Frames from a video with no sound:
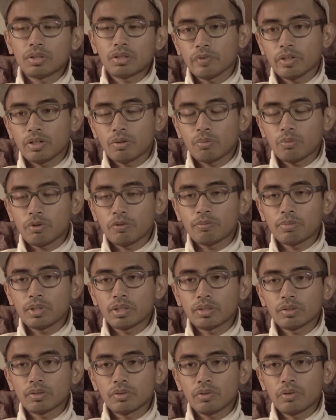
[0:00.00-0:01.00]
We've
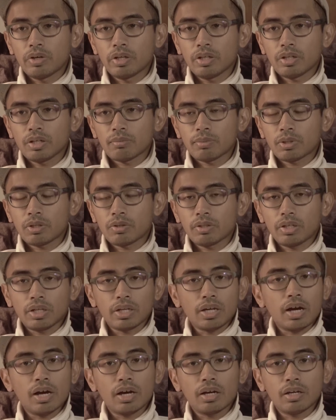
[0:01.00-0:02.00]
been learning about
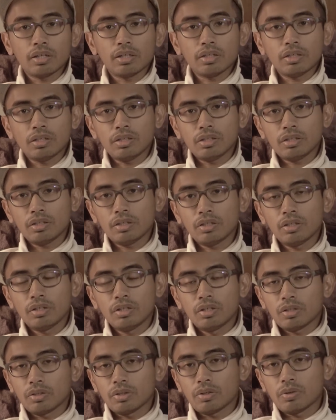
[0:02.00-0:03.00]
like high key,
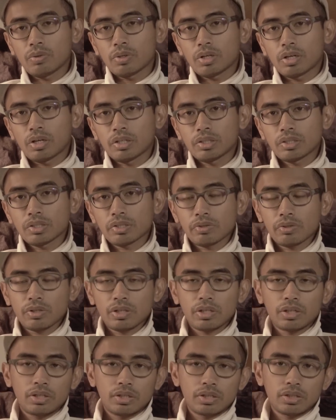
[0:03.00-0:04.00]
low
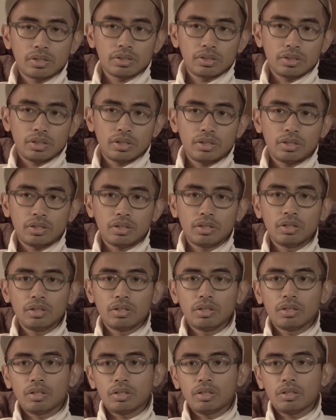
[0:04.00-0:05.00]
contrast, and
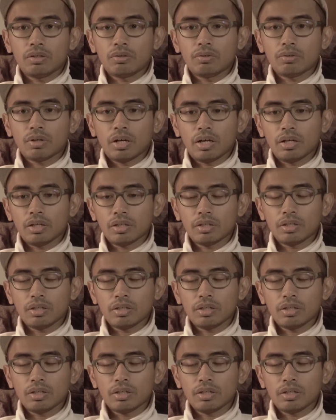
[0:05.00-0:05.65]
high